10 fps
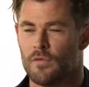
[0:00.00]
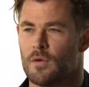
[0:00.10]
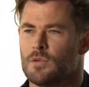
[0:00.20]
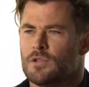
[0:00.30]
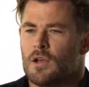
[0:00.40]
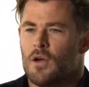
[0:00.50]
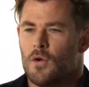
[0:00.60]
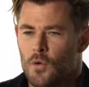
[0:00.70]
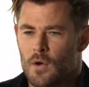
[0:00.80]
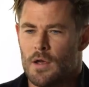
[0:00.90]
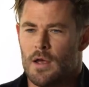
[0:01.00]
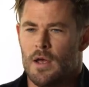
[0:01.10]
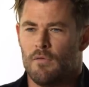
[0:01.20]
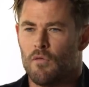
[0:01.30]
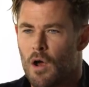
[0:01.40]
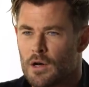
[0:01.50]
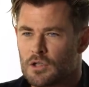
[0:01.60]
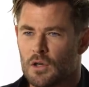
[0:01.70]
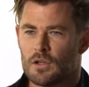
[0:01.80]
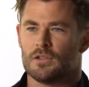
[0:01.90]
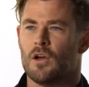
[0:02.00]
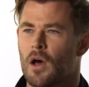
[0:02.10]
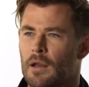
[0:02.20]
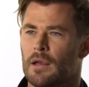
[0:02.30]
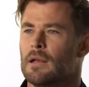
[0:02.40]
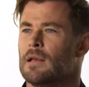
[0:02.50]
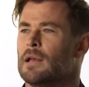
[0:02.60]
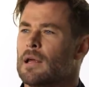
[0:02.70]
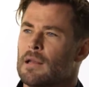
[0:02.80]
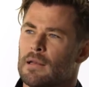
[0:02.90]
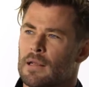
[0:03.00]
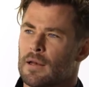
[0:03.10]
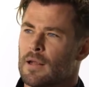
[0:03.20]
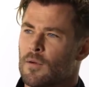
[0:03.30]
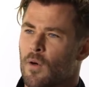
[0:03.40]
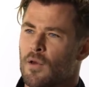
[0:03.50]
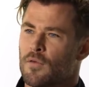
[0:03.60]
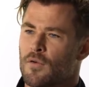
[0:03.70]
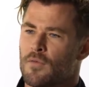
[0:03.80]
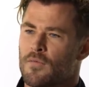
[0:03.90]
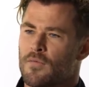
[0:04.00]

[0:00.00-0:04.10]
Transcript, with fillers: of it was so fresh and exciting and, and, and, and wonderful.